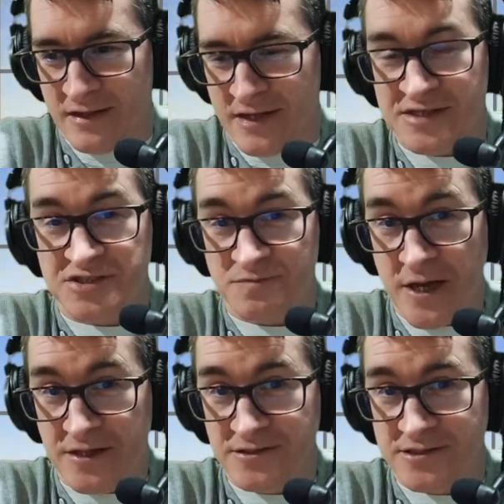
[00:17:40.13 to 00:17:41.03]
it's
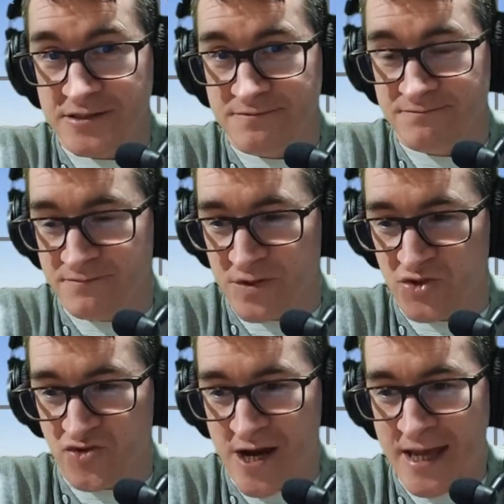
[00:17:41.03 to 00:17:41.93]
spelt
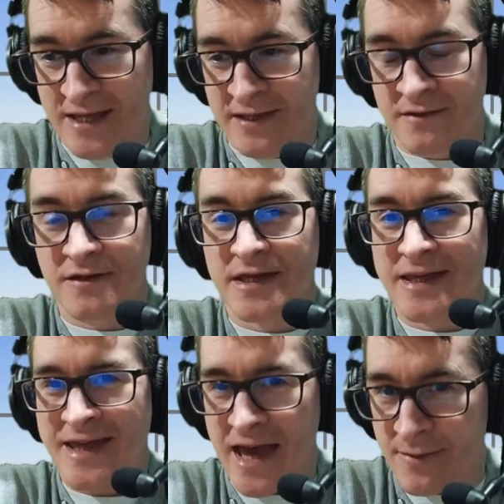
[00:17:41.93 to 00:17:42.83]
Trey
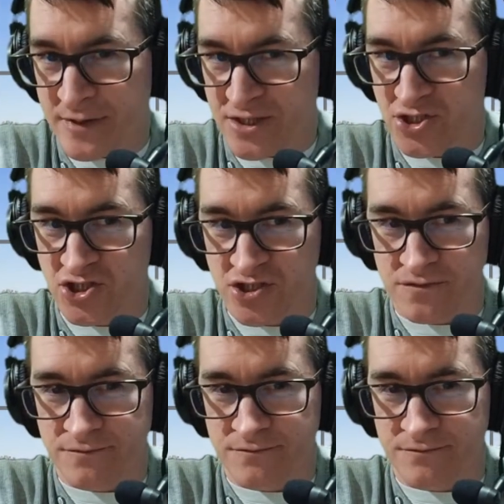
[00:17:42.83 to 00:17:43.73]
Cabbage.
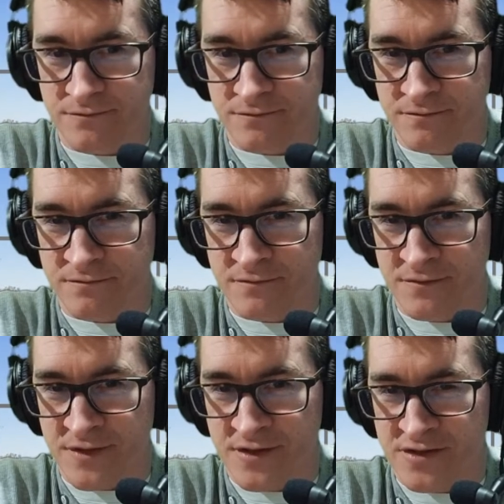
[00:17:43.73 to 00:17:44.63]

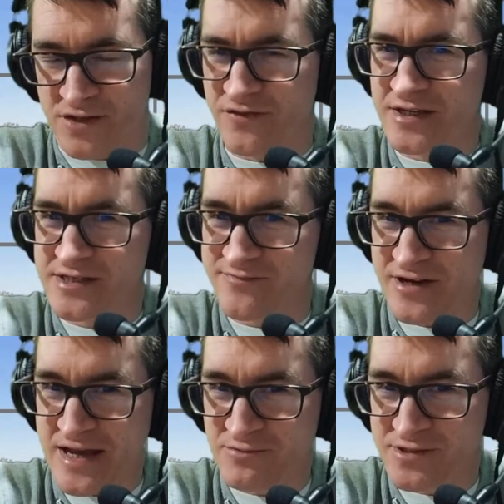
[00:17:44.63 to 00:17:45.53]
Do you think it's
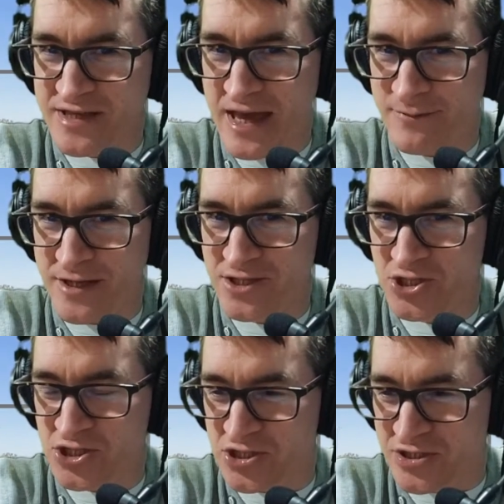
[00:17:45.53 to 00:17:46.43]
pronounced
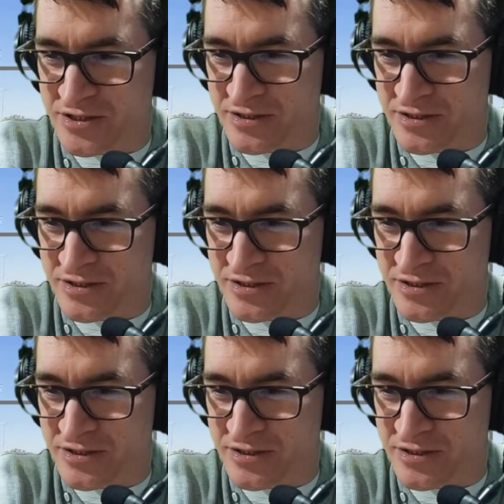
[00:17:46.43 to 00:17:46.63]
cabbage?